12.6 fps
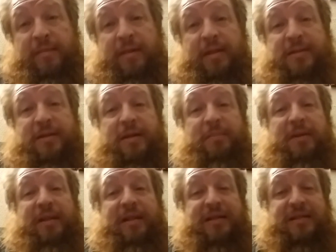it's going to
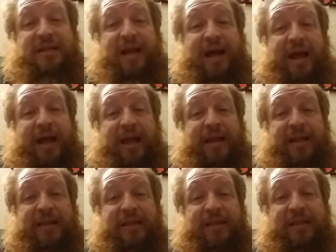be this guy,
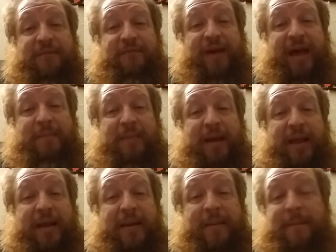the fat
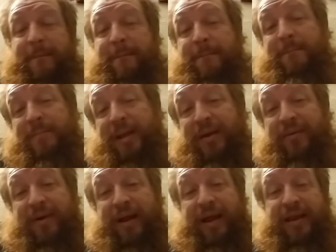man, Big
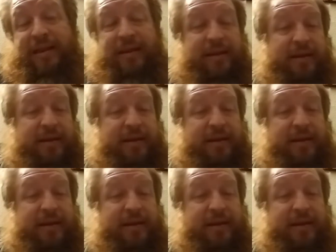Red,